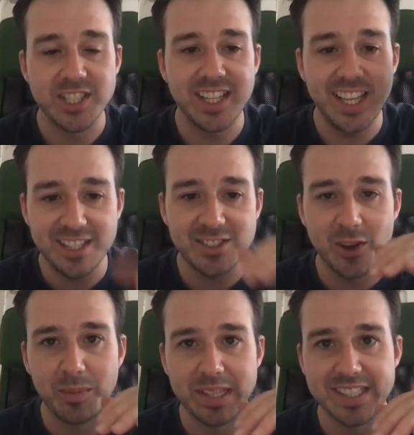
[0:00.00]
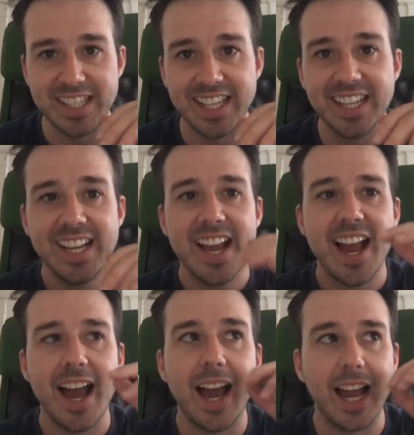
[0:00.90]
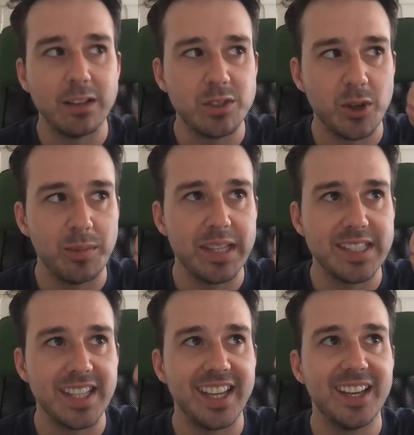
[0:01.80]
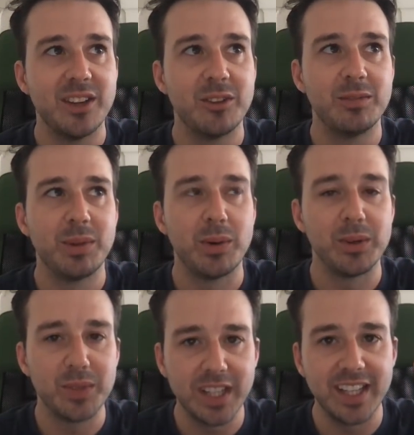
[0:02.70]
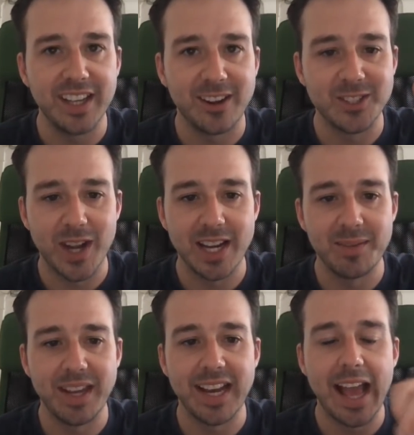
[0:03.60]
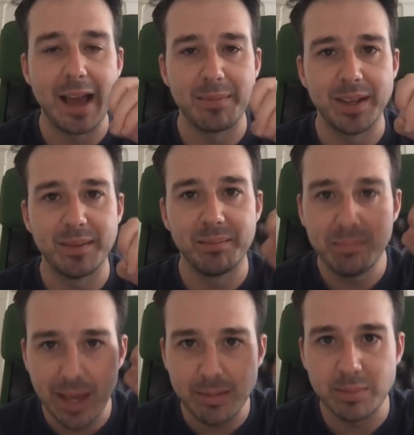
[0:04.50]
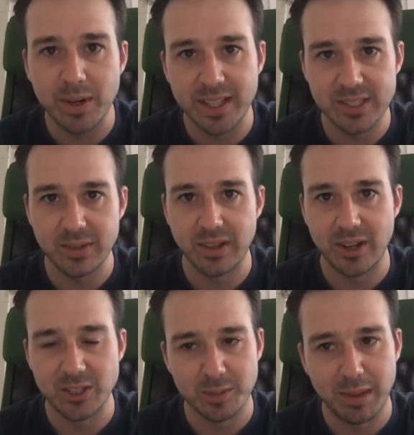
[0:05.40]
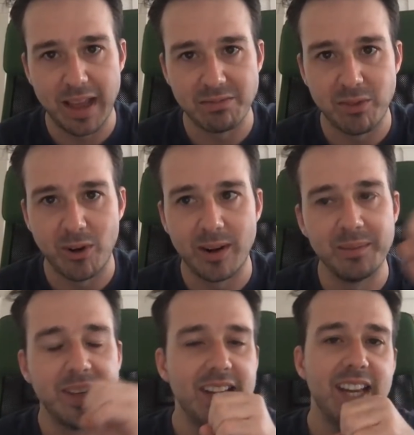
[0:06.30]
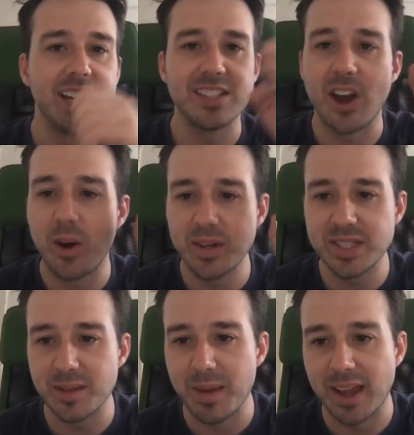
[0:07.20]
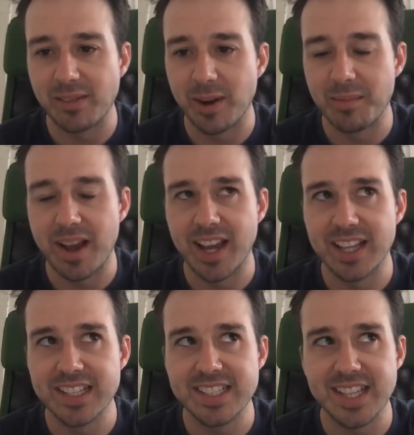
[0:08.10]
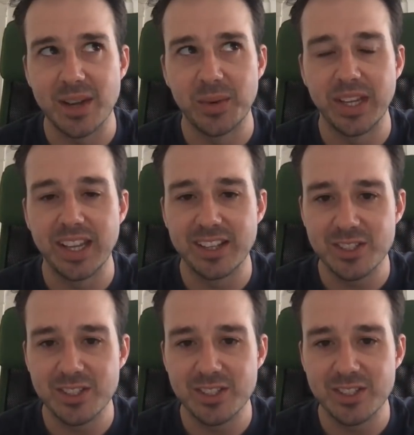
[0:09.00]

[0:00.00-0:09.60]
He's so busy. I'm so busy. But we really are trying to make it happen. Maybe bring it to a larger platform. It's always in the back of our minds, and we